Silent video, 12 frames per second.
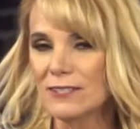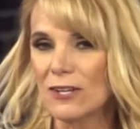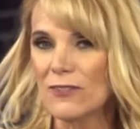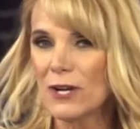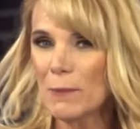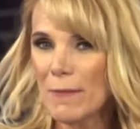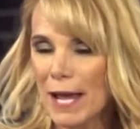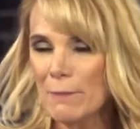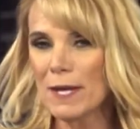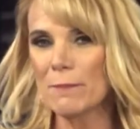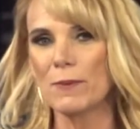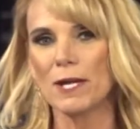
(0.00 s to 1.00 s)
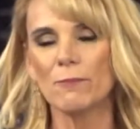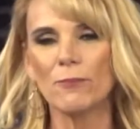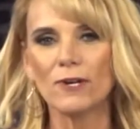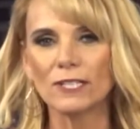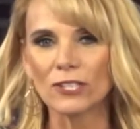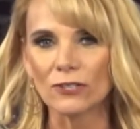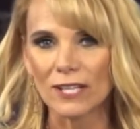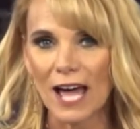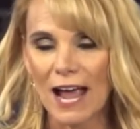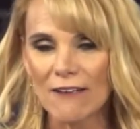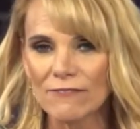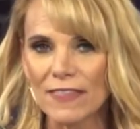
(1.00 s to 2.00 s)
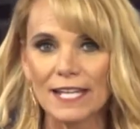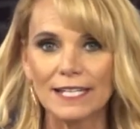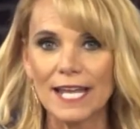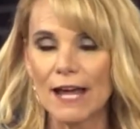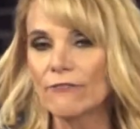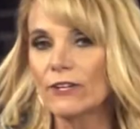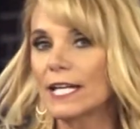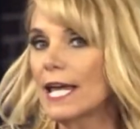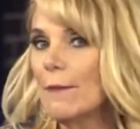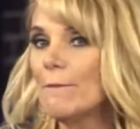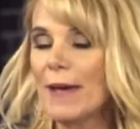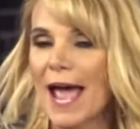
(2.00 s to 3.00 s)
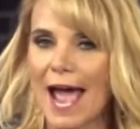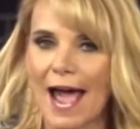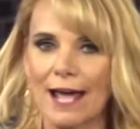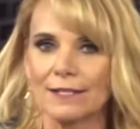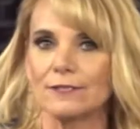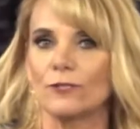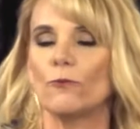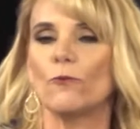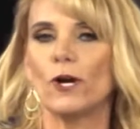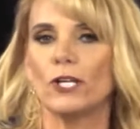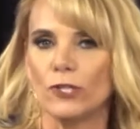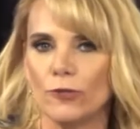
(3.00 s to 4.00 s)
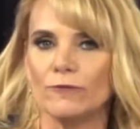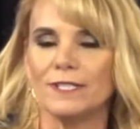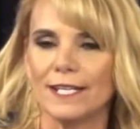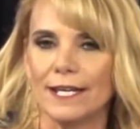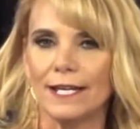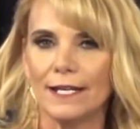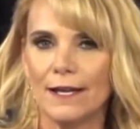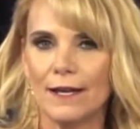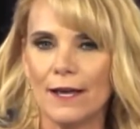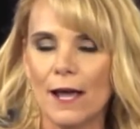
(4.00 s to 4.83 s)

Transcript: So there may be people in your life that never get past what you did,